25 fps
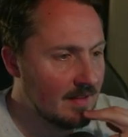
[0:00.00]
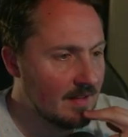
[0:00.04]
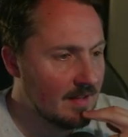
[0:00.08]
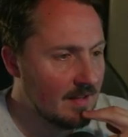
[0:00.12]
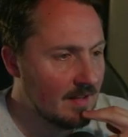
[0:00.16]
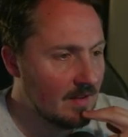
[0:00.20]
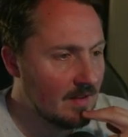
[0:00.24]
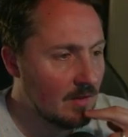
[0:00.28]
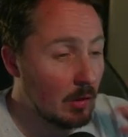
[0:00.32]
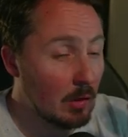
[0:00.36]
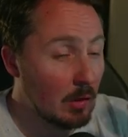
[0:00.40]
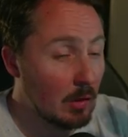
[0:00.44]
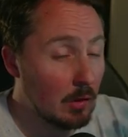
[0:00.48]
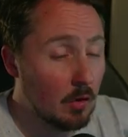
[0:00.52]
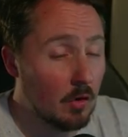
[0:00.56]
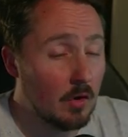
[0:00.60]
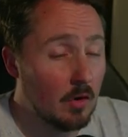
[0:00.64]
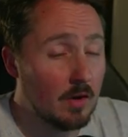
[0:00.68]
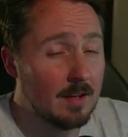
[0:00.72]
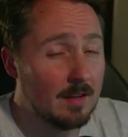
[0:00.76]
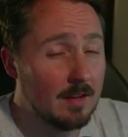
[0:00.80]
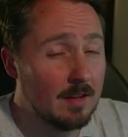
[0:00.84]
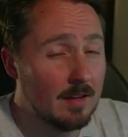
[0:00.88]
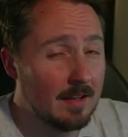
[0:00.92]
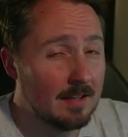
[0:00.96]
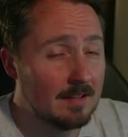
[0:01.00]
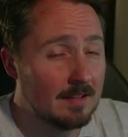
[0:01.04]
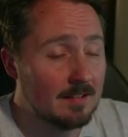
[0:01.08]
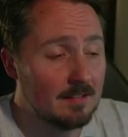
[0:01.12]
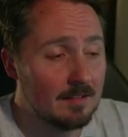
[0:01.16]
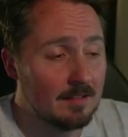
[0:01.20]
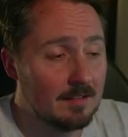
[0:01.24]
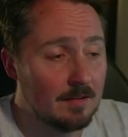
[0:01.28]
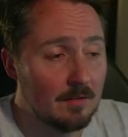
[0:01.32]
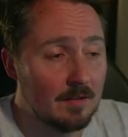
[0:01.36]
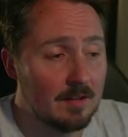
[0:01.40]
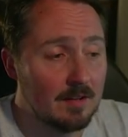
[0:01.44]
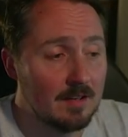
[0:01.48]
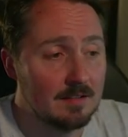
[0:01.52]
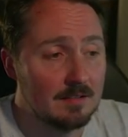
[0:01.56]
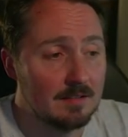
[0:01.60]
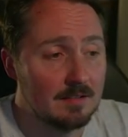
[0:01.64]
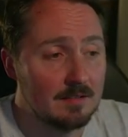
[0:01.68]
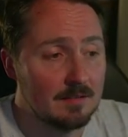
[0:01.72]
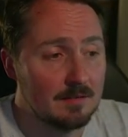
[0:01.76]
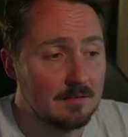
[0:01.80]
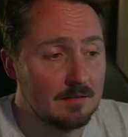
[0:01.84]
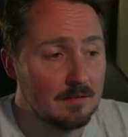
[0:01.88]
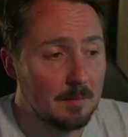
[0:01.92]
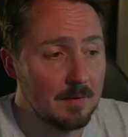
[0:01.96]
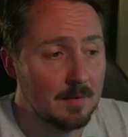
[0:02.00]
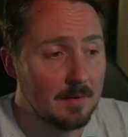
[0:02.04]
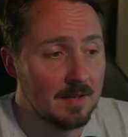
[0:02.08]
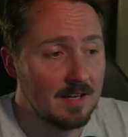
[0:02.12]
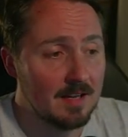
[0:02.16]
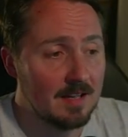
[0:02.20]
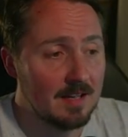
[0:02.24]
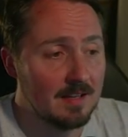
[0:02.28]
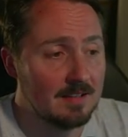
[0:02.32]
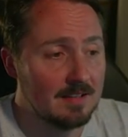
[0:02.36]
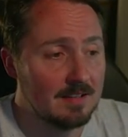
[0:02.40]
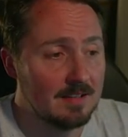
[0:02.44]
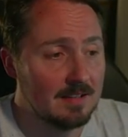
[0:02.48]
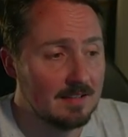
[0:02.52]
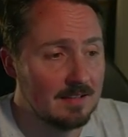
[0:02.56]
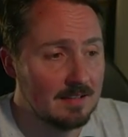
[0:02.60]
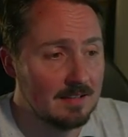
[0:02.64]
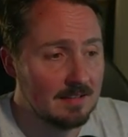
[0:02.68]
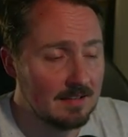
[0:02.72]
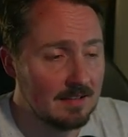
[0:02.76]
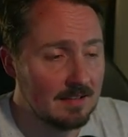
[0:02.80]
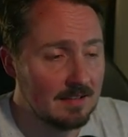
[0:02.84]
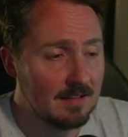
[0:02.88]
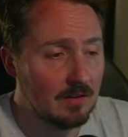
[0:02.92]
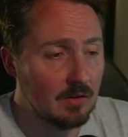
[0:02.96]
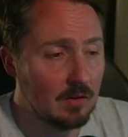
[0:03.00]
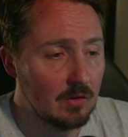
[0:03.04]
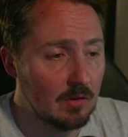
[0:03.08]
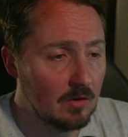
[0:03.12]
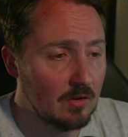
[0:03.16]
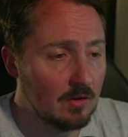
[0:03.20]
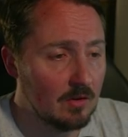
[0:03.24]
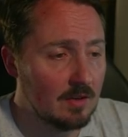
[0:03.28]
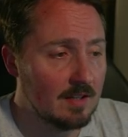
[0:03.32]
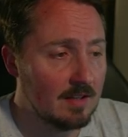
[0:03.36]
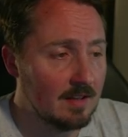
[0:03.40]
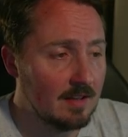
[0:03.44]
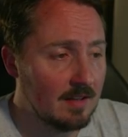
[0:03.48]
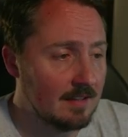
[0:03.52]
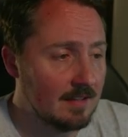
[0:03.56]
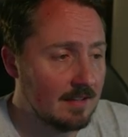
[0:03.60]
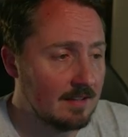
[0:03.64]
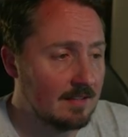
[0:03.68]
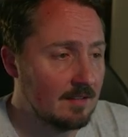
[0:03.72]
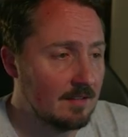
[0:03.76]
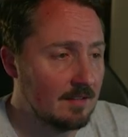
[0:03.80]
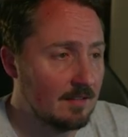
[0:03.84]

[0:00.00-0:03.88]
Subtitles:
A lot of collectors out there from Macallan. A lot of collectors.